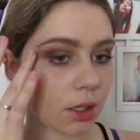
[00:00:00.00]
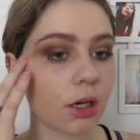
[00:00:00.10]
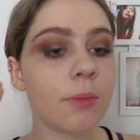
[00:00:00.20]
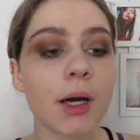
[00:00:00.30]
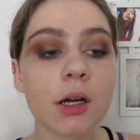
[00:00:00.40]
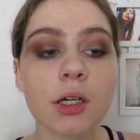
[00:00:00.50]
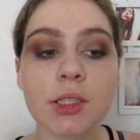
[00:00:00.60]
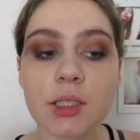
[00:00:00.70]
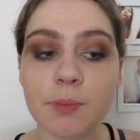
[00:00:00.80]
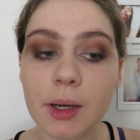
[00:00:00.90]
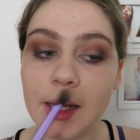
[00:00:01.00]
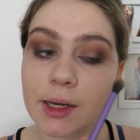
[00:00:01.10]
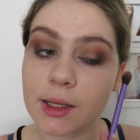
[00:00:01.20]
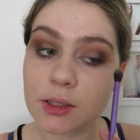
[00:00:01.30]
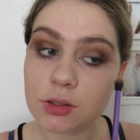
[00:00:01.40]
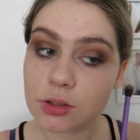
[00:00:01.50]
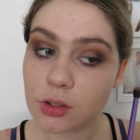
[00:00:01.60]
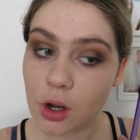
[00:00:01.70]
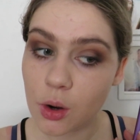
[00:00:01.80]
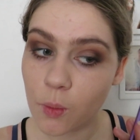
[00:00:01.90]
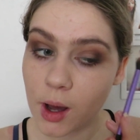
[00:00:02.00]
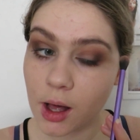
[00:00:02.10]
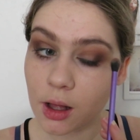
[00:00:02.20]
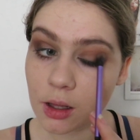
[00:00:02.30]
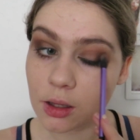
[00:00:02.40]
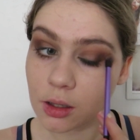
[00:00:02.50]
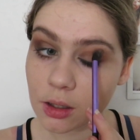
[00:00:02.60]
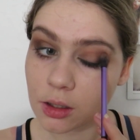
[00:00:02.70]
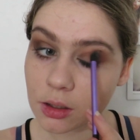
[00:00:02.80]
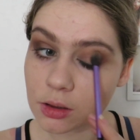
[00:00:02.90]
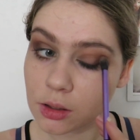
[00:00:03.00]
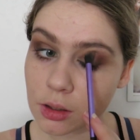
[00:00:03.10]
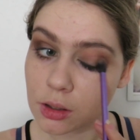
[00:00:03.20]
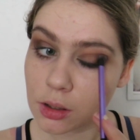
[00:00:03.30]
oh my god, this is blending so well.